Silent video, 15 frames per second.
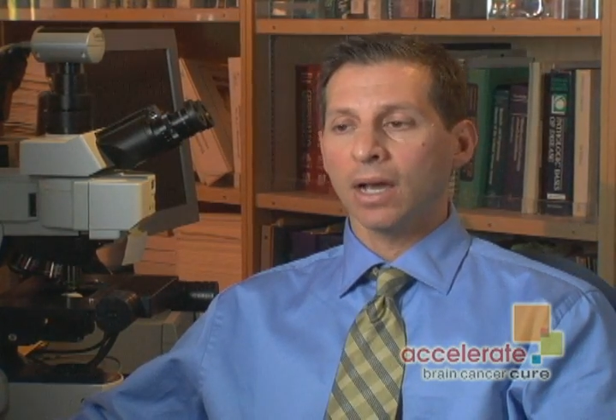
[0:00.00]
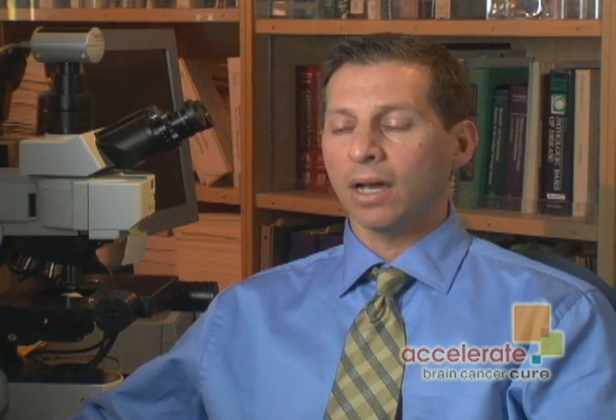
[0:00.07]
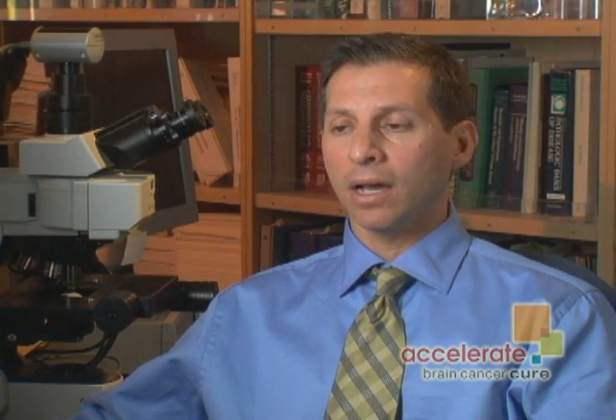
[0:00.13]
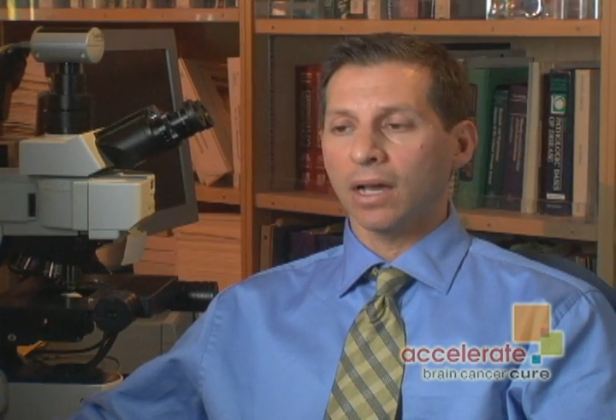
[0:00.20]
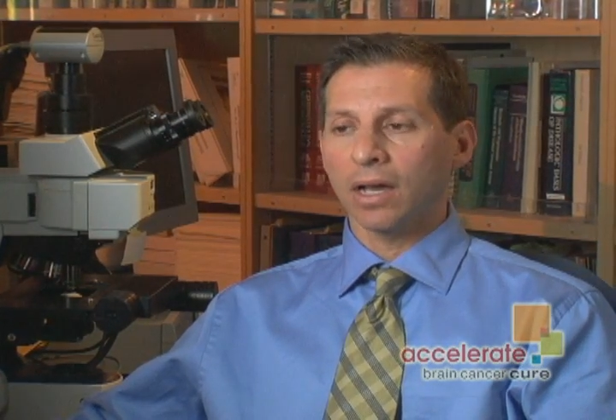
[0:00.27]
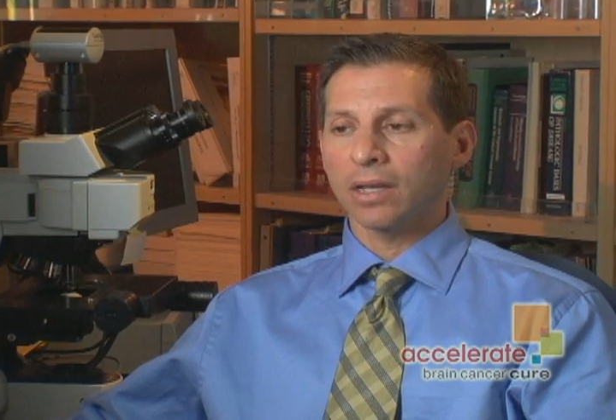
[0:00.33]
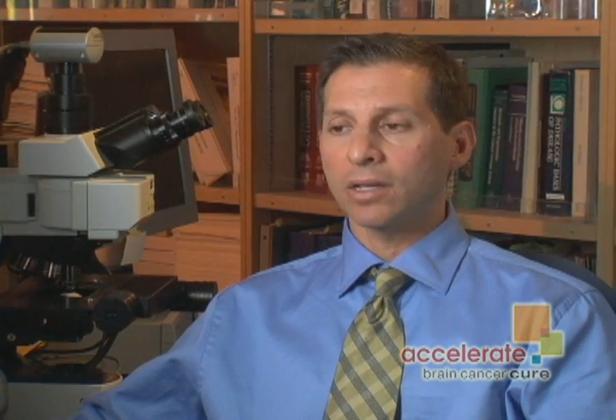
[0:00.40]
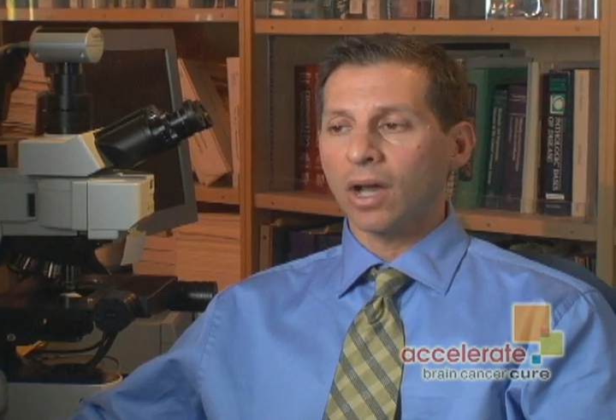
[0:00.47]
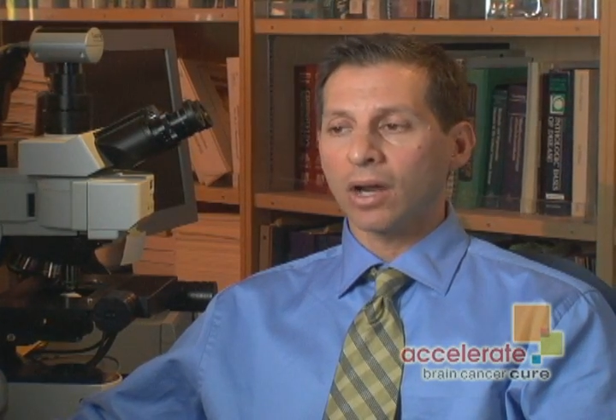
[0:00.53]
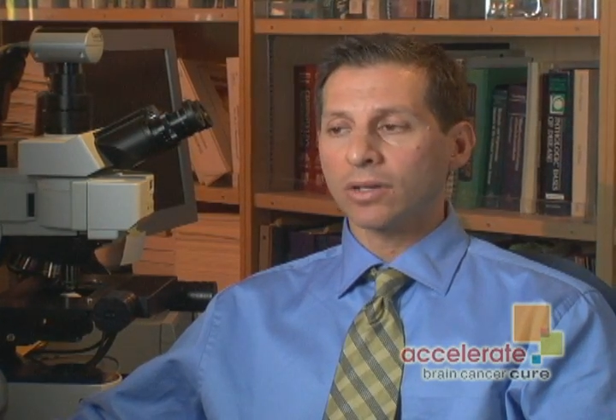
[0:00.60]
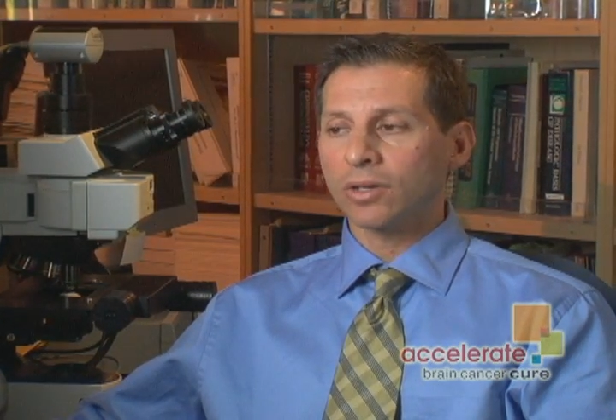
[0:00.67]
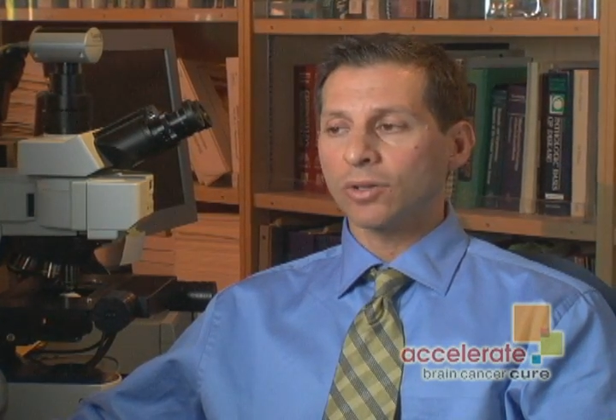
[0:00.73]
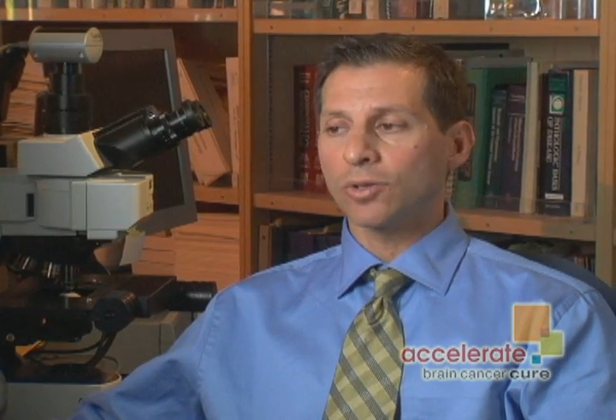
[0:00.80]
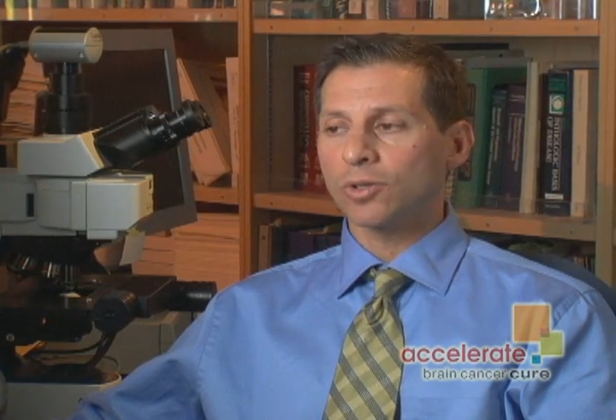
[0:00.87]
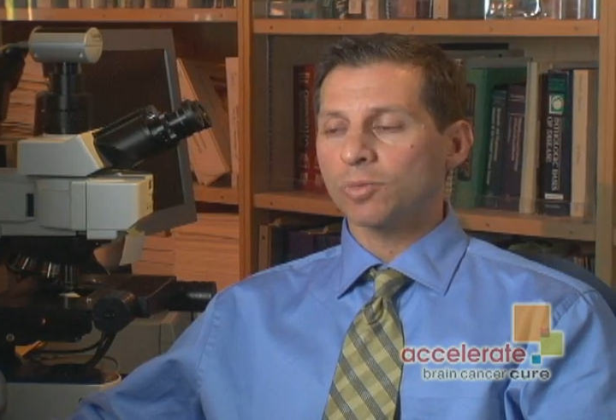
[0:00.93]
a
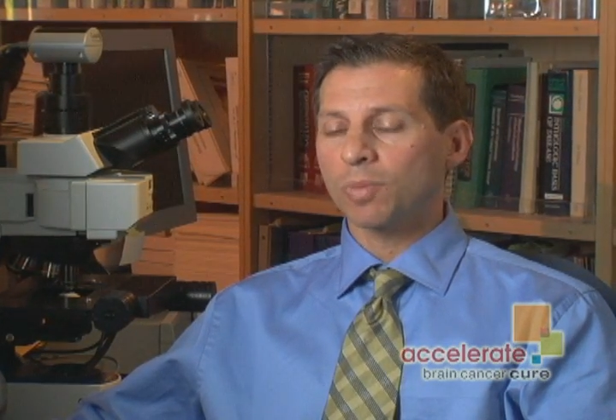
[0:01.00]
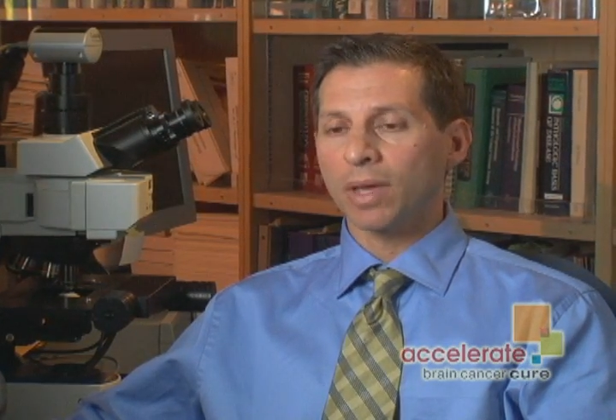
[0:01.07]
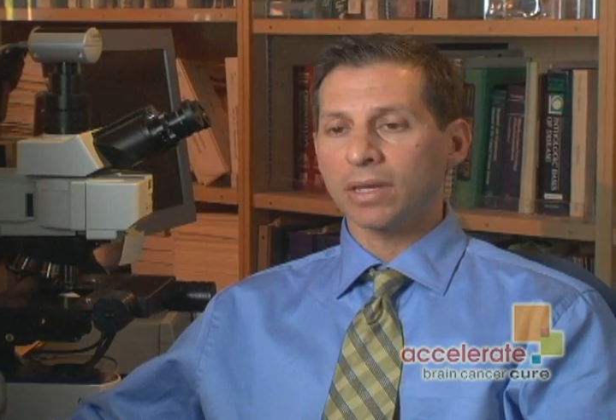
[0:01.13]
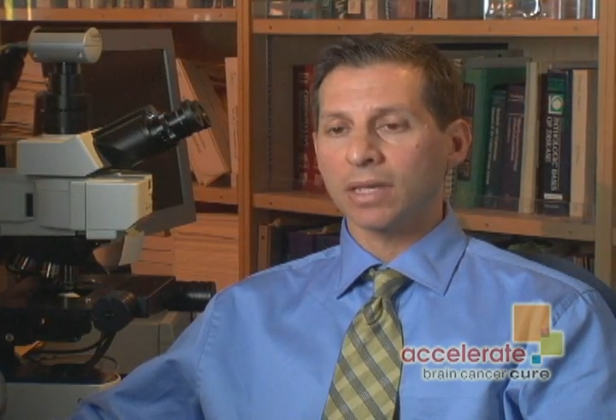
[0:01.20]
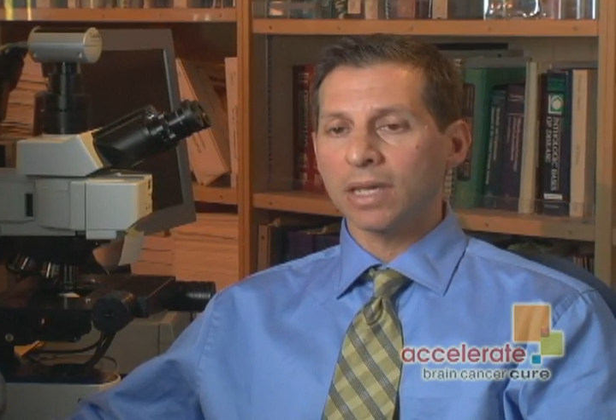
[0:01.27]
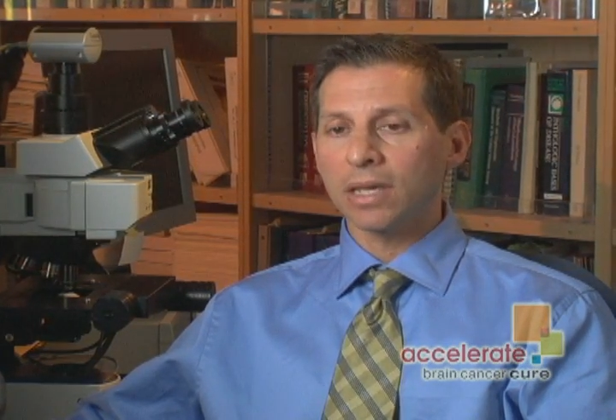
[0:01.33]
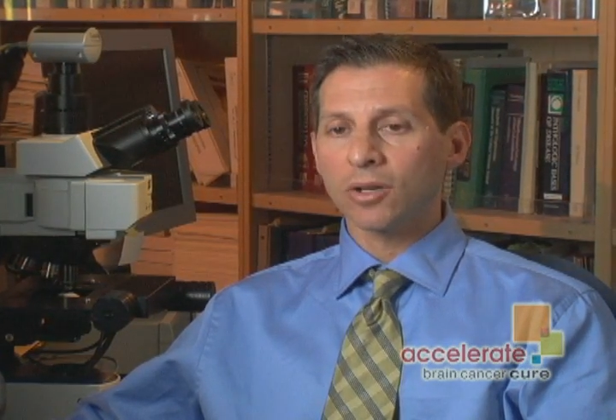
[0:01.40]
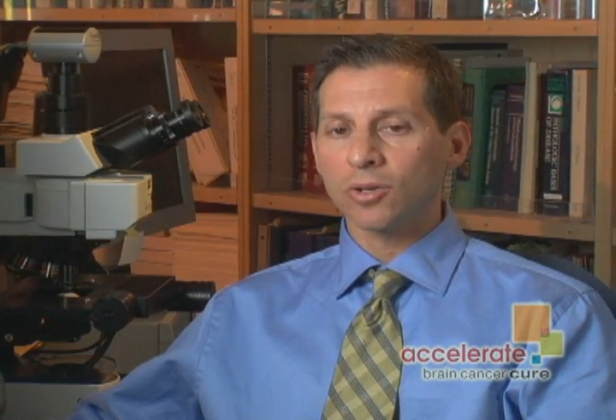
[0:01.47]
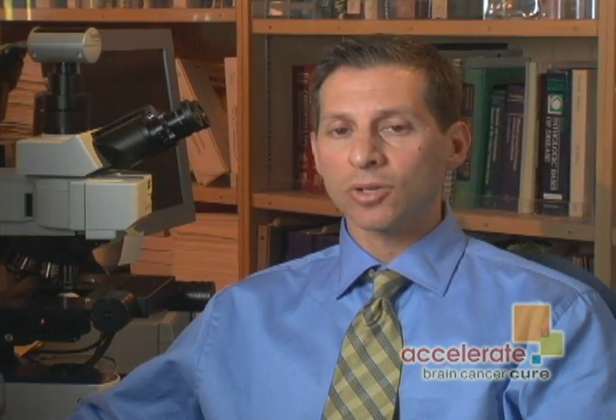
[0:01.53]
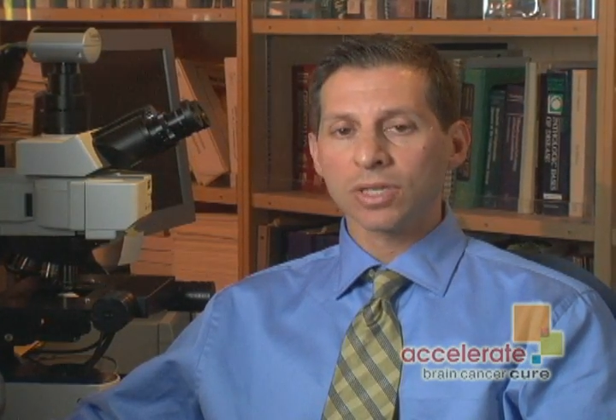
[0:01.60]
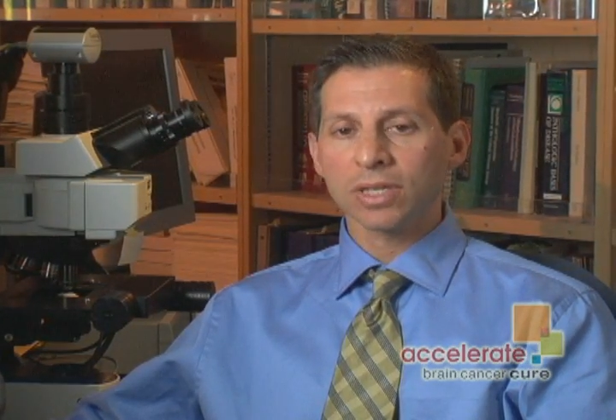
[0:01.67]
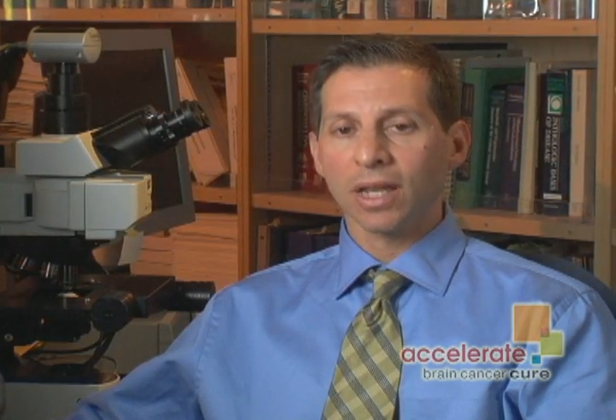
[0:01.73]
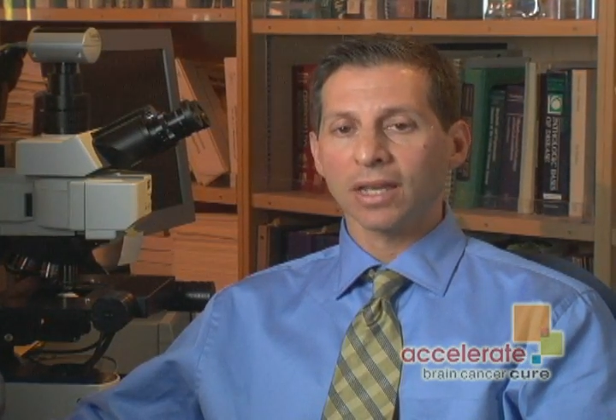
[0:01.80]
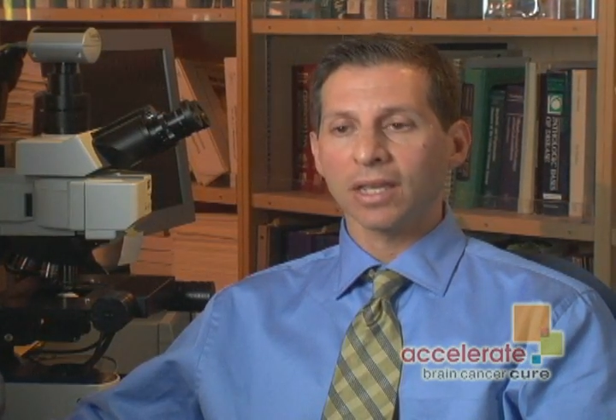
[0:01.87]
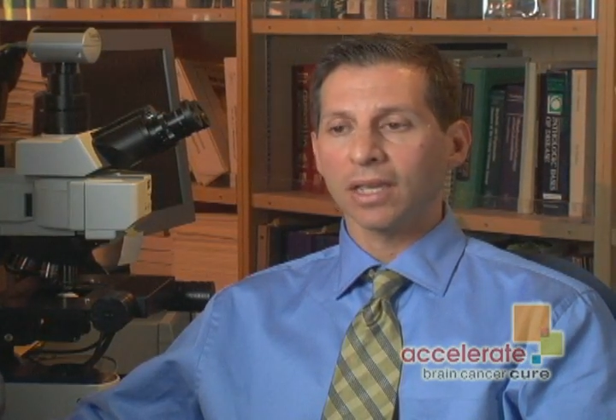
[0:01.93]
doctor who spent years
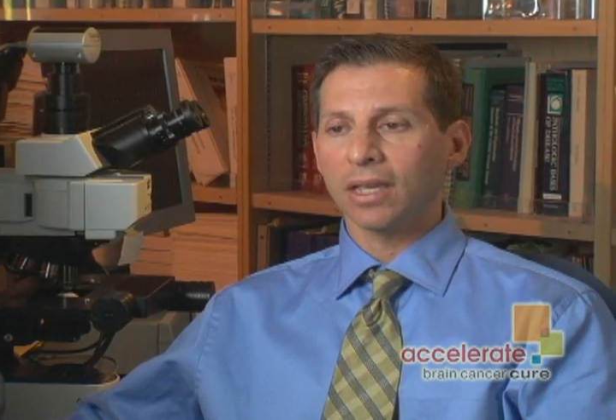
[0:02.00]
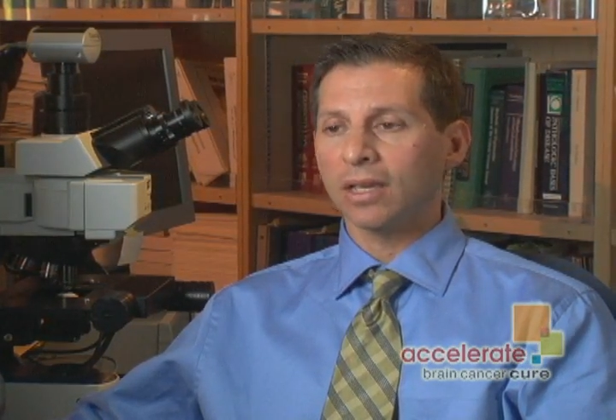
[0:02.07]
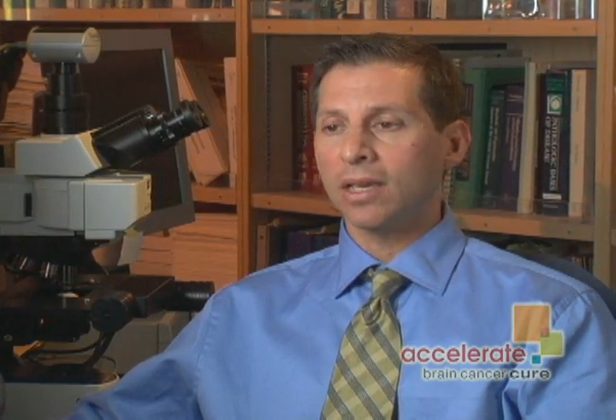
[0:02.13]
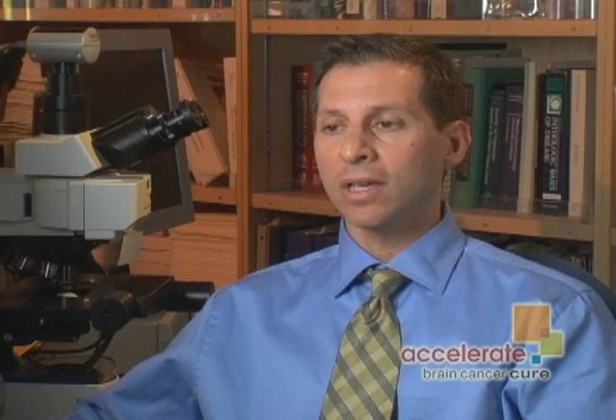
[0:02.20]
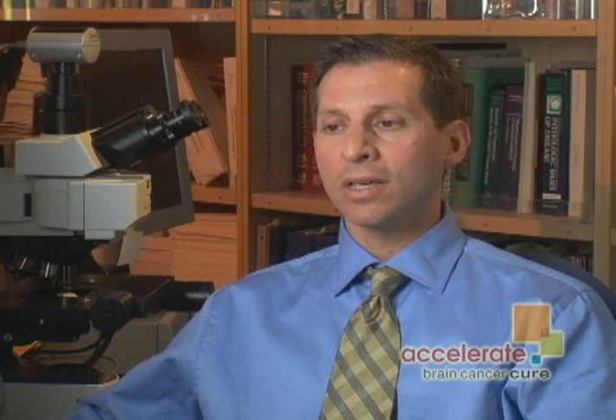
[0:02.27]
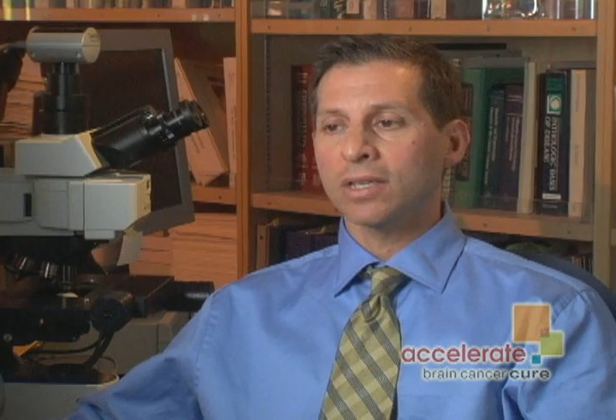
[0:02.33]
studying